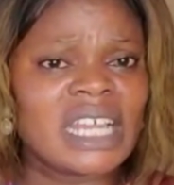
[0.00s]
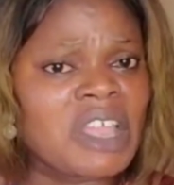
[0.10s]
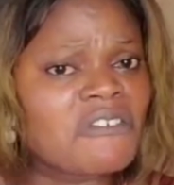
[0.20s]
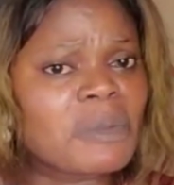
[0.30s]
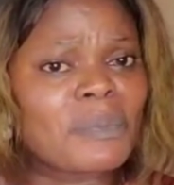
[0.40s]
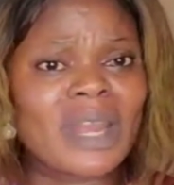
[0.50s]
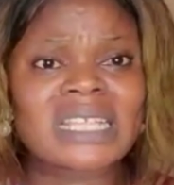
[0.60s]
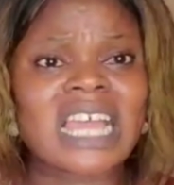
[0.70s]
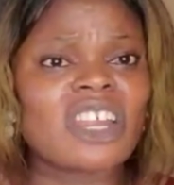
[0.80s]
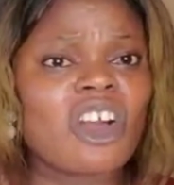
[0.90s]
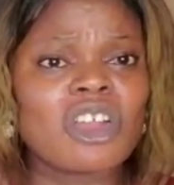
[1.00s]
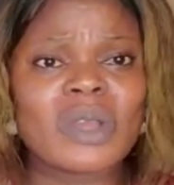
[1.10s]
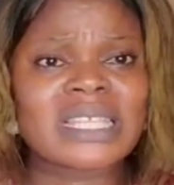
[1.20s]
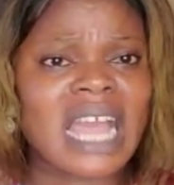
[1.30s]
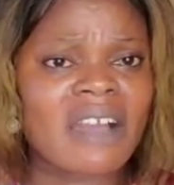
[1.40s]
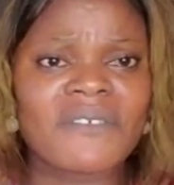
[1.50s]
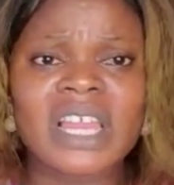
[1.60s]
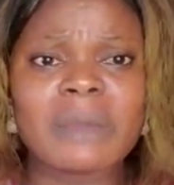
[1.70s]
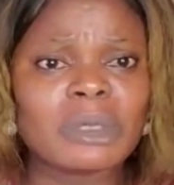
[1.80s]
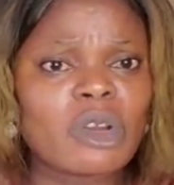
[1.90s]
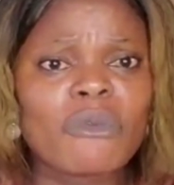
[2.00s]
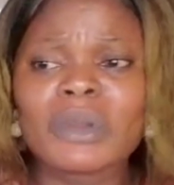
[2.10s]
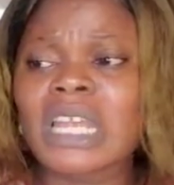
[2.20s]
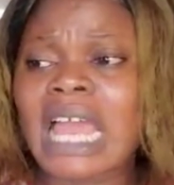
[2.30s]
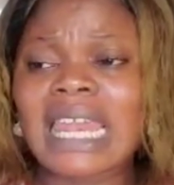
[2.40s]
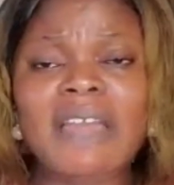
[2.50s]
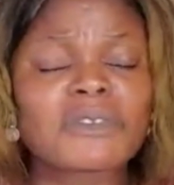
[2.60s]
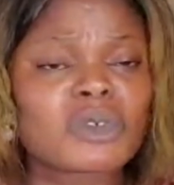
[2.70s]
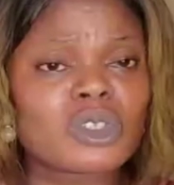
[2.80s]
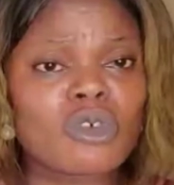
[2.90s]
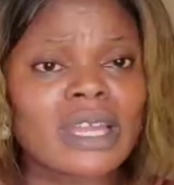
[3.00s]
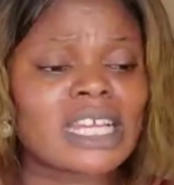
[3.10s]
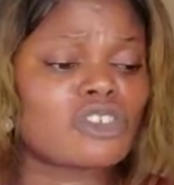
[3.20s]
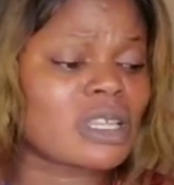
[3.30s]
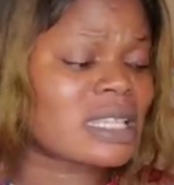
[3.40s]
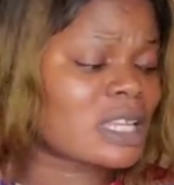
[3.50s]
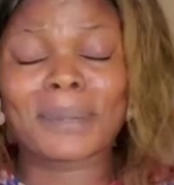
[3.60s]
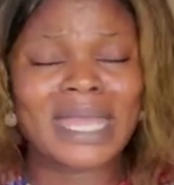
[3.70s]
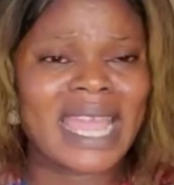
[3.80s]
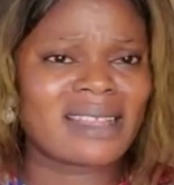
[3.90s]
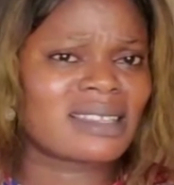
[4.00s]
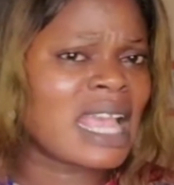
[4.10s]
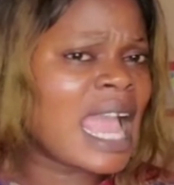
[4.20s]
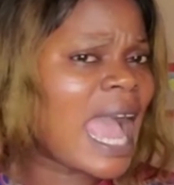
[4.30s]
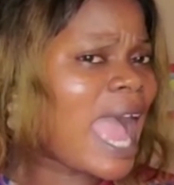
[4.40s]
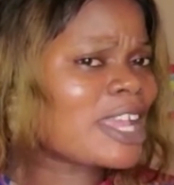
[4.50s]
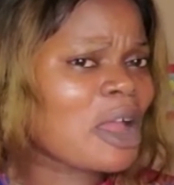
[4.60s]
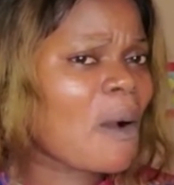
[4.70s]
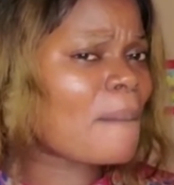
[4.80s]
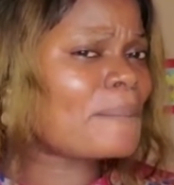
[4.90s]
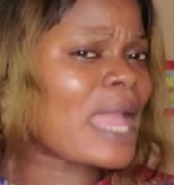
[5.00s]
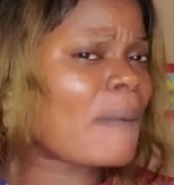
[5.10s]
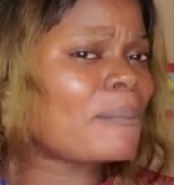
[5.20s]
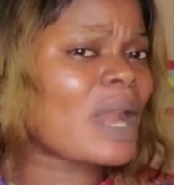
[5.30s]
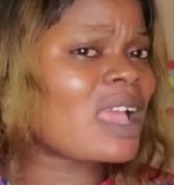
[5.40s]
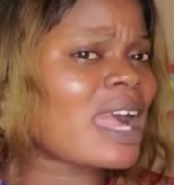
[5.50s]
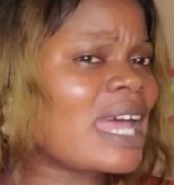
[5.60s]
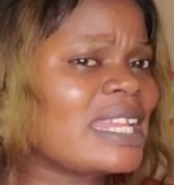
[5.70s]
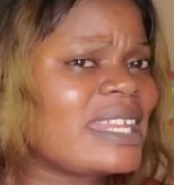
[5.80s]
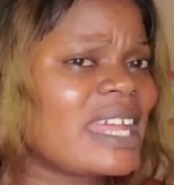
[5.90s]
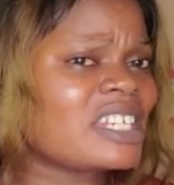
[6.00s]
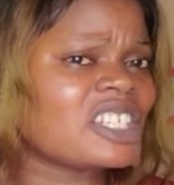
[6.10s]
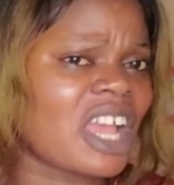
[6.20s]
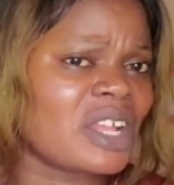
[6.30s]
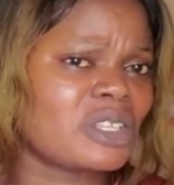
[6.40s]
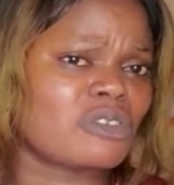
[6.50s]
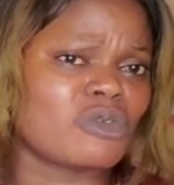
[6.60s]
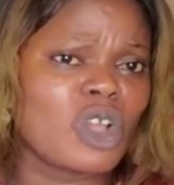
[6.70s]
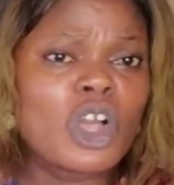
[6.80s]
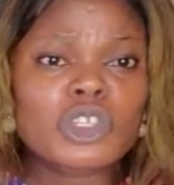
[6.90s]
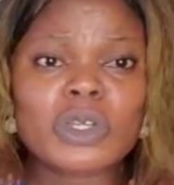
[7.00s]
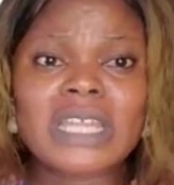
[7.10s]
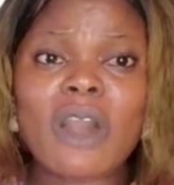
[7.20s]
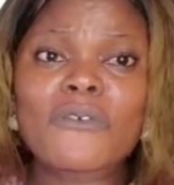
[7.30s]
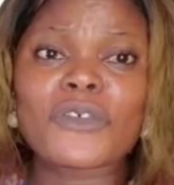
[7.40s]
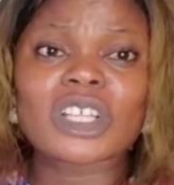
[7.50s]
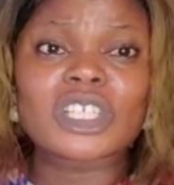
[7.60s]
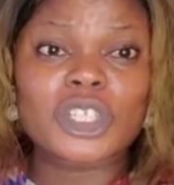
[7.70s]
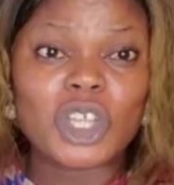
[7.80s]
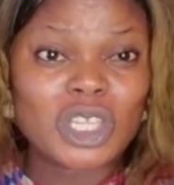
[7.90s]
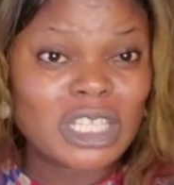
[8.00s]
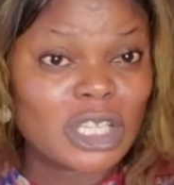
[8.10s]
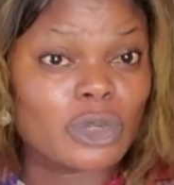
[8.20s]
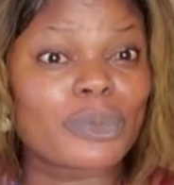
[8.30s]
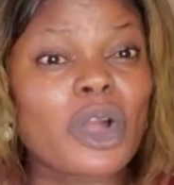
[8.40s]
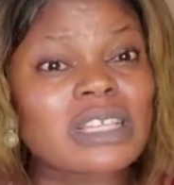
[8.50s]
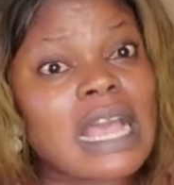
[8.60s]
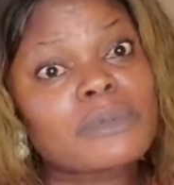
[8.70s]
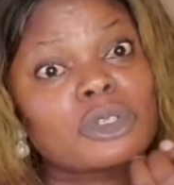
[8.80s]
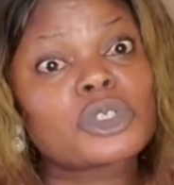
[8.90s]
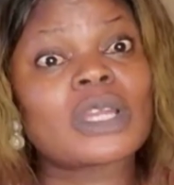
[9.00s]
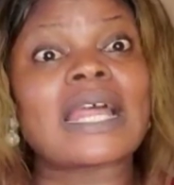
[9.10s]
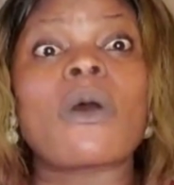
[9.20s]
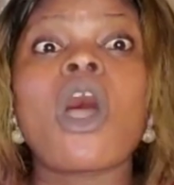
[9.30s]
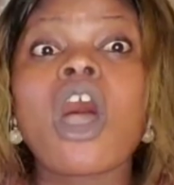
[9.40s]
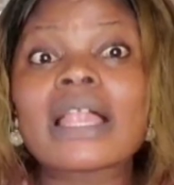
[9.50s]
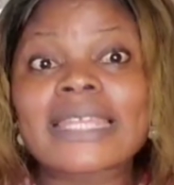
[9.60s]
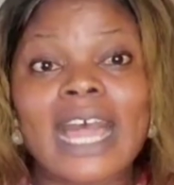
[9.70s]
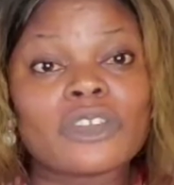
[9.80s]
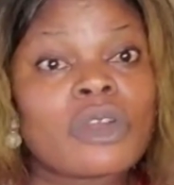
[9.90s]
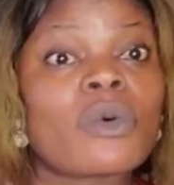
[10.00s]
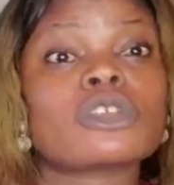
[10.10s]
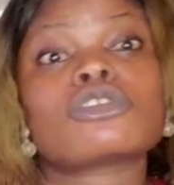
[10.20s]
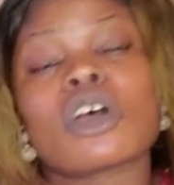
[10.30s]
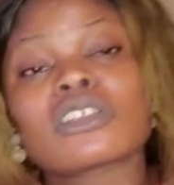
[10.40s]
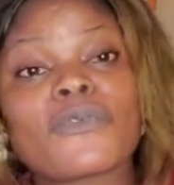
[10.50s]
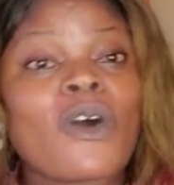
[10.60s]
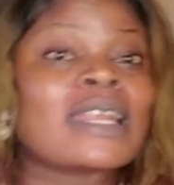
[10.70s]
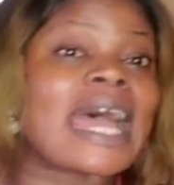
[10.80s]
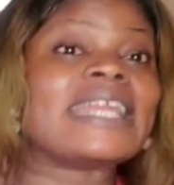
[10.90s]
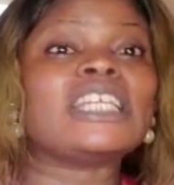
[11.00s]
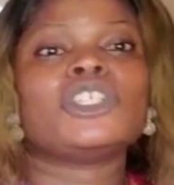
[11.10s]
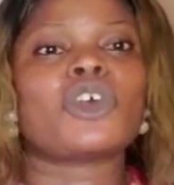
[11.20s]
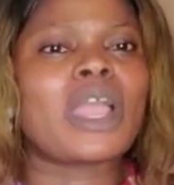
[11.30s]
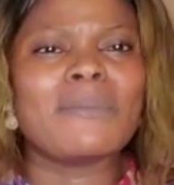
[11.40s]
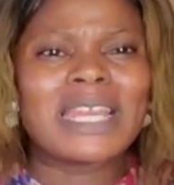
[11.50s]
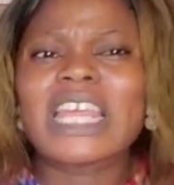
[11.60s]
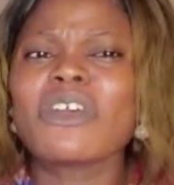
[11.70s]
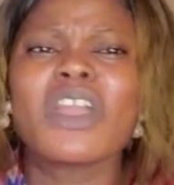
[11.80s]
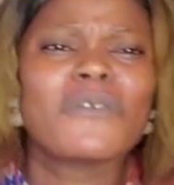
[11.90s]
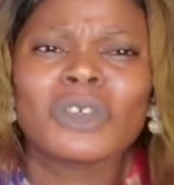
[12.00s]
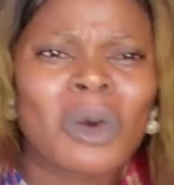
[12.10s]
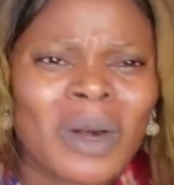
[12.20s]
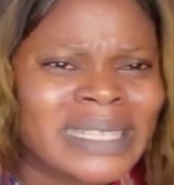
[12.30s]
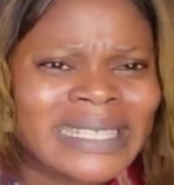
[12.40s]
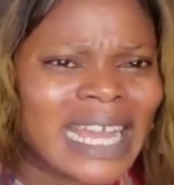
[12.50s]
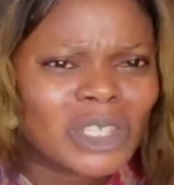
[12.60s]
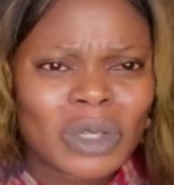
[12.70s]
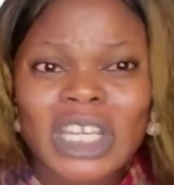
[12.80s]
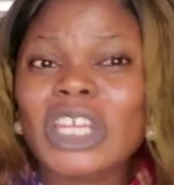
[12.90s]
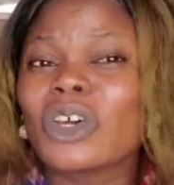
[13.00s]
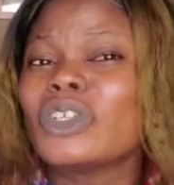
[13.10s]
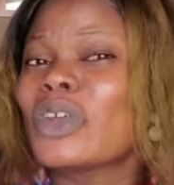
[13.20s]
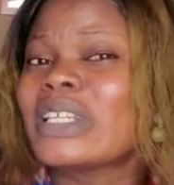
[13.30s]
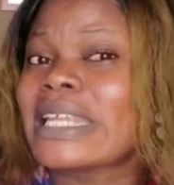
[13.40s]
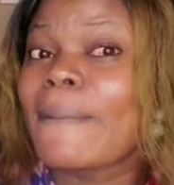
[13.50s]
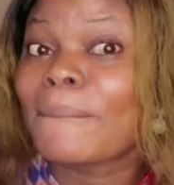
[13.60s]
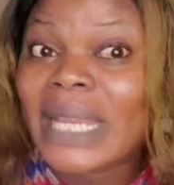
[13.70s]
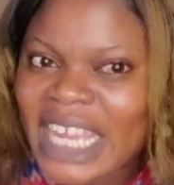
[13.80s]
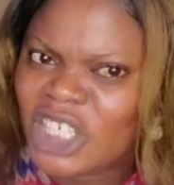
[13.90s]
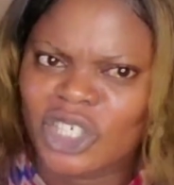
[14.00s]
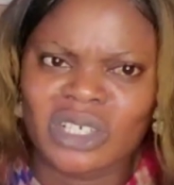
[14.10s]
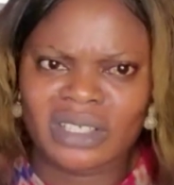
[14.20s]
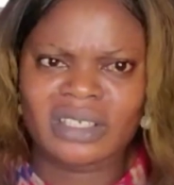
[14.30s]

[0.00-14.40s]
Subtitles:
if the parents are not always available, they will be left with no other choice than peers. And you know what peer pressure can lead any child to? So their own fault is just little, because I'm so sure that all they are doing was just fun and enjoyment. They don't even know what they are doing. They don't know the implication.